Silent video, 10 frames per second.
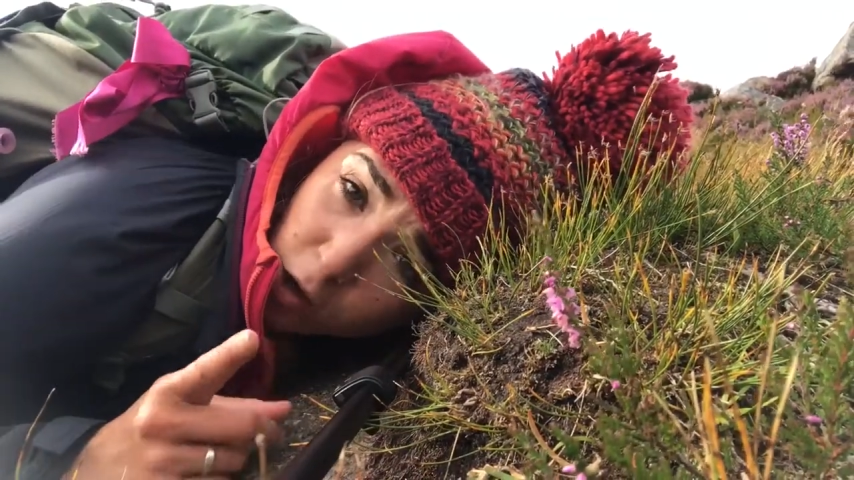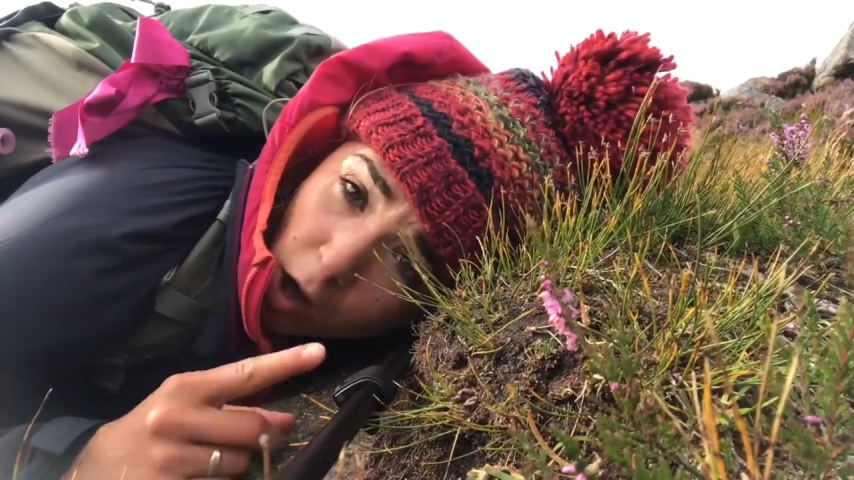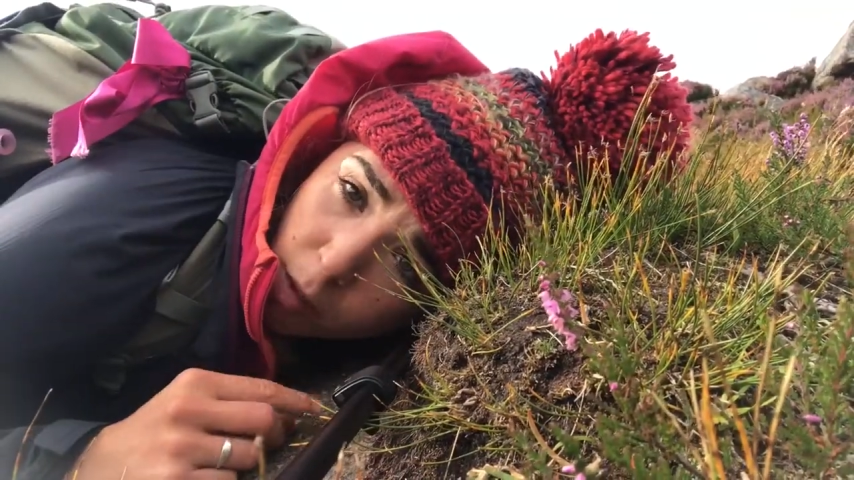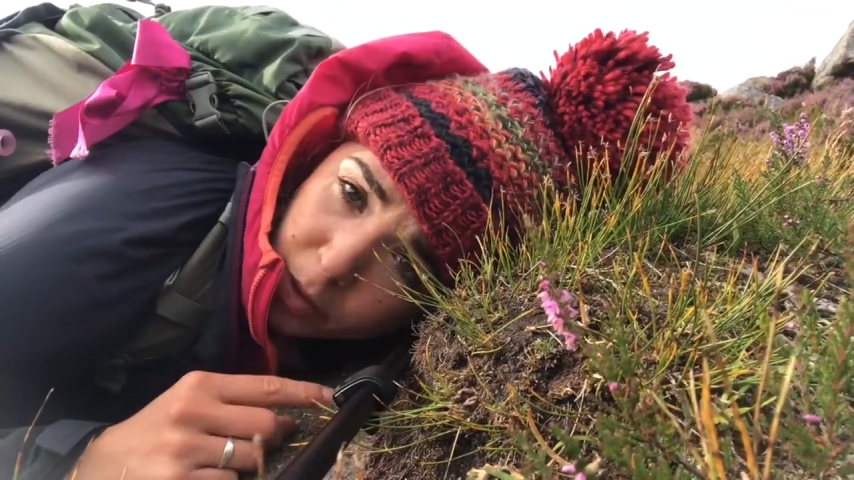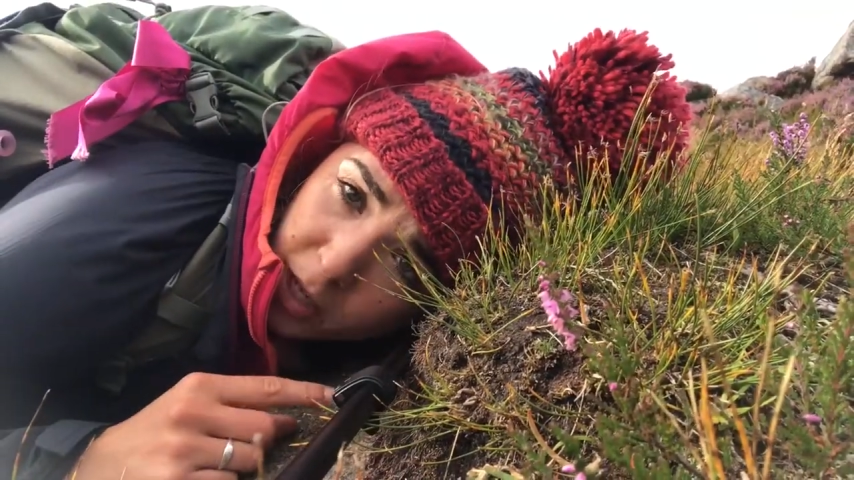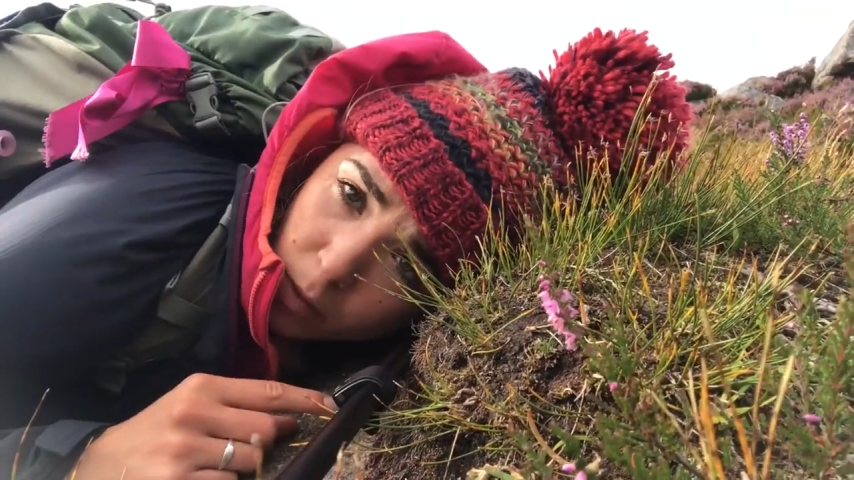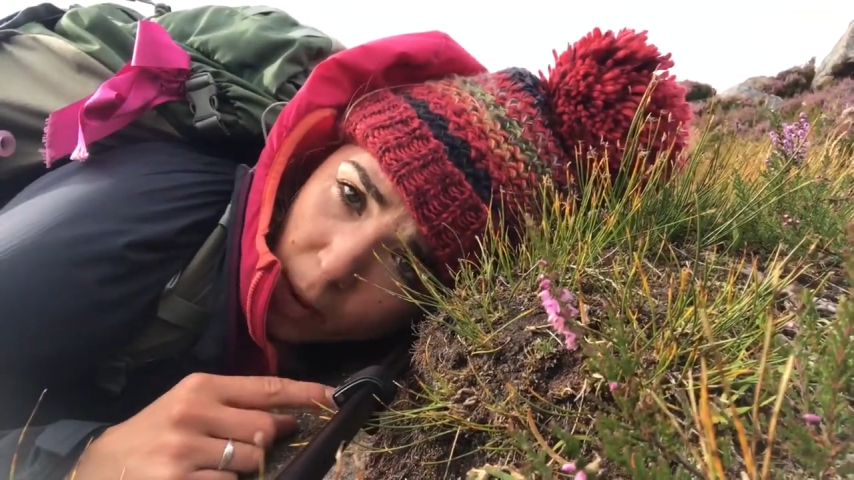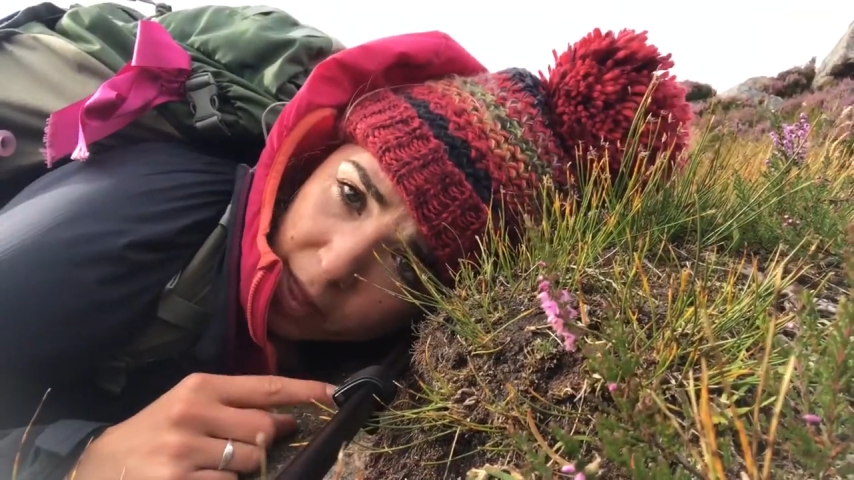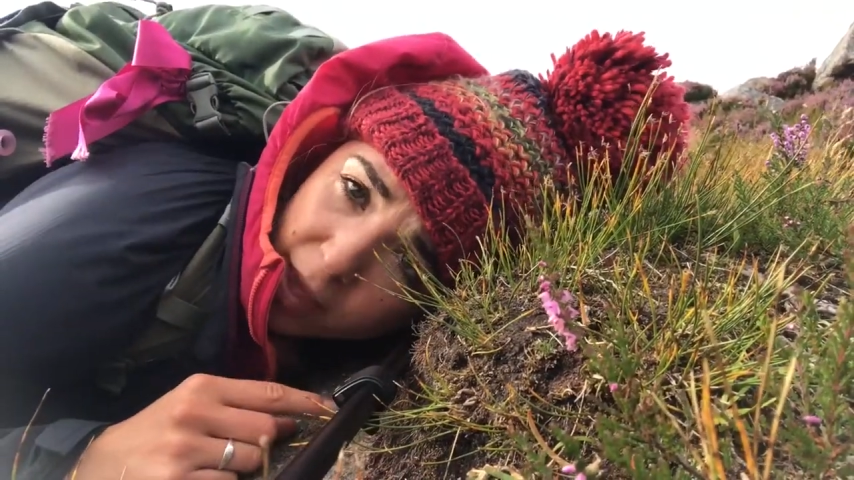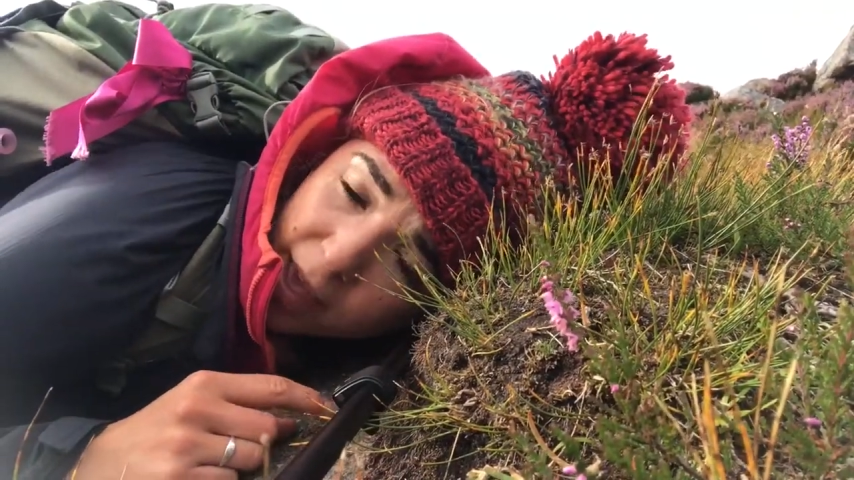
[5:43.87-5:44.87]
you can't predict the
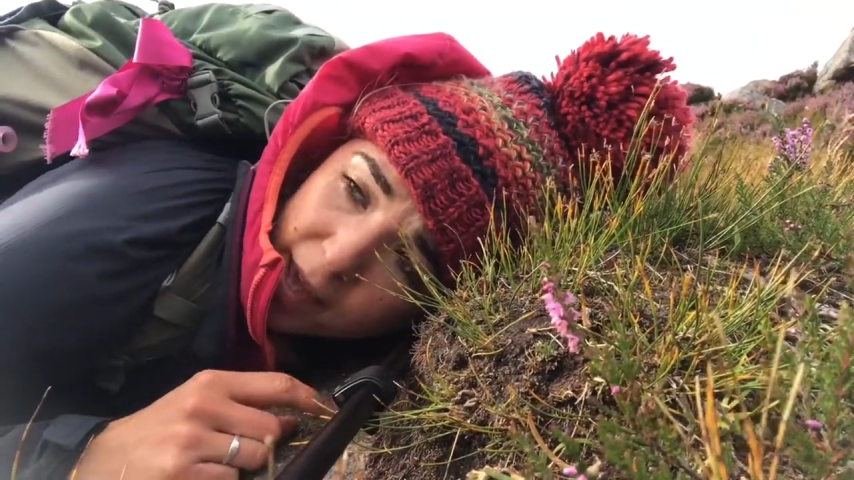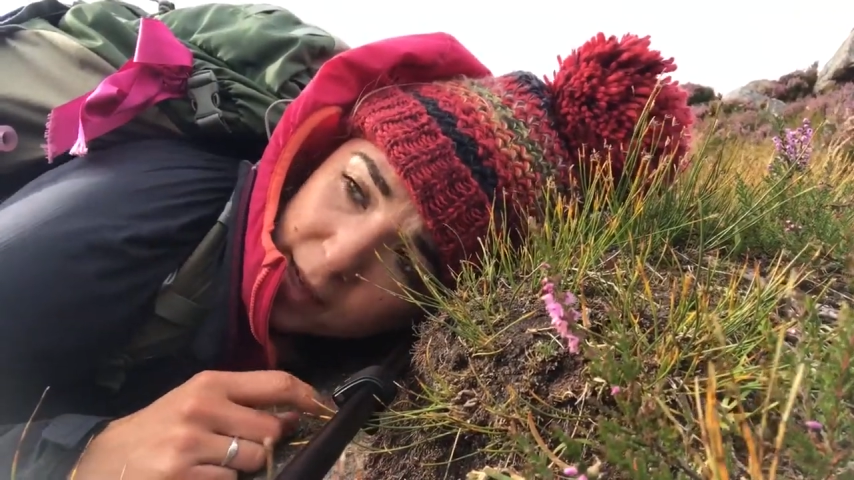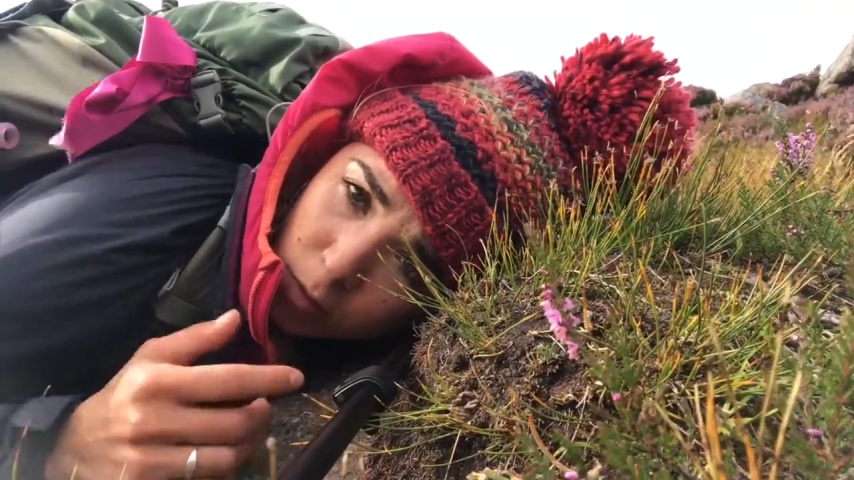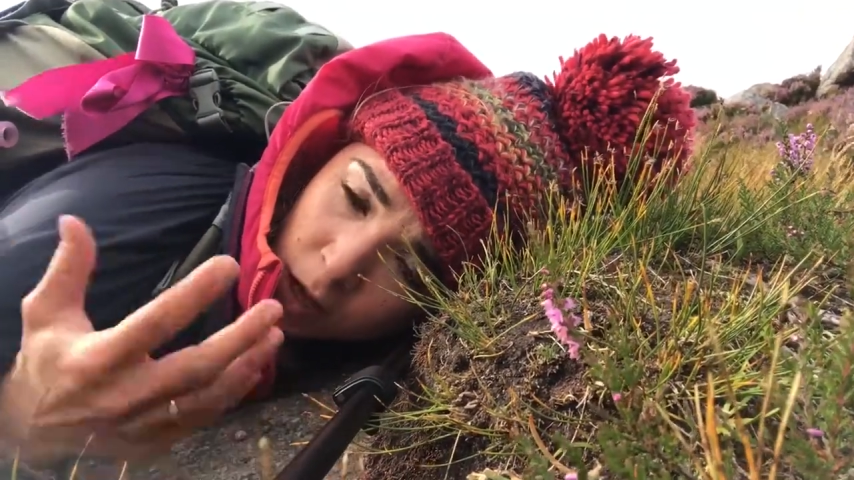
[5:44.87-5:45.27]
weather here,